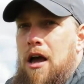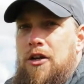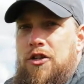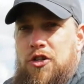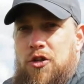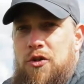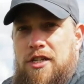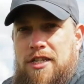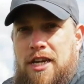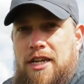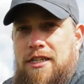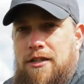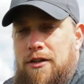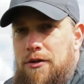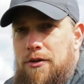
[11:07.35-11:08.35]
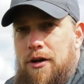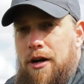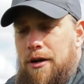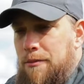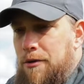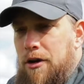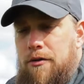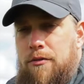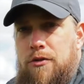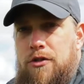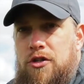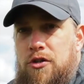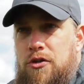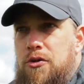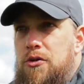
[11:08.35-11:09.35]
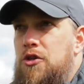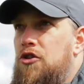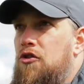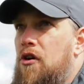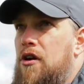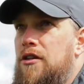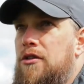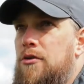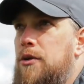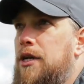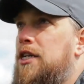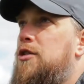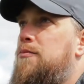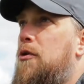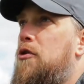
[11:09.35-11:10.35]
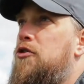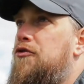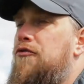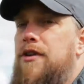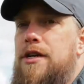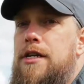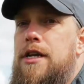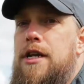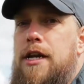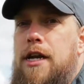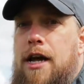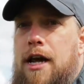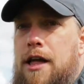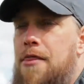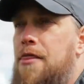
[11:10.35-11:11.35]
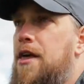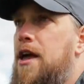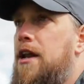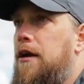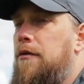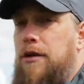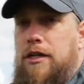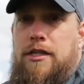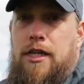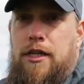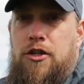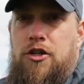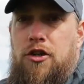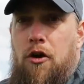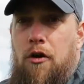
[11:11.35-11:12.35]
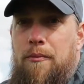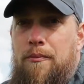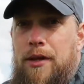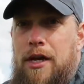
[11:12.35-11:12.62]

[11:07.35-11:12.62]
As soon as they do, I'm going to try and do an exposure reading, and then I'm going to take the shot.